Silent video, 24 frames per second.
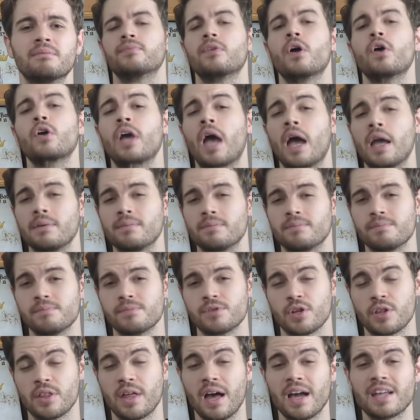Okay,
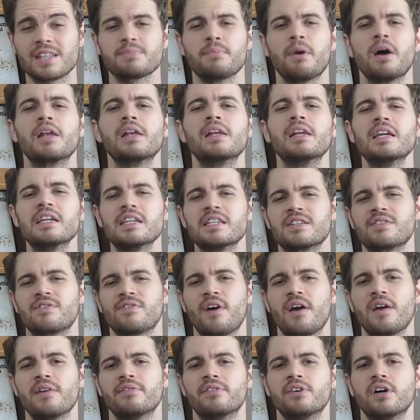so that's my least
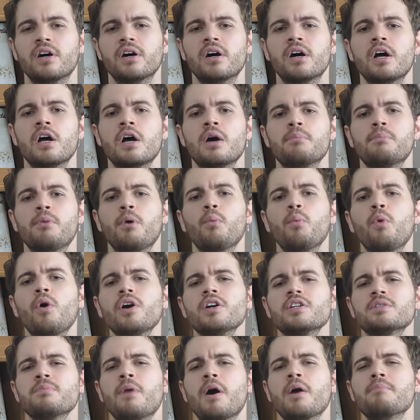favourite, but what
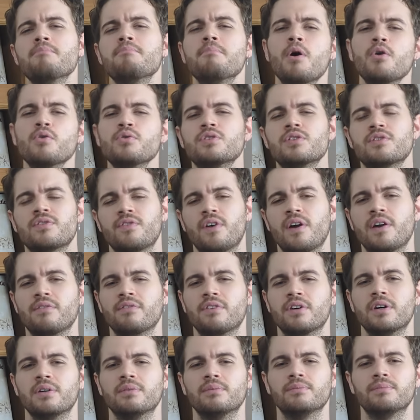is my most
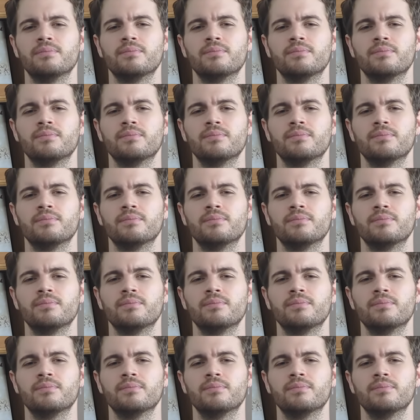favourite?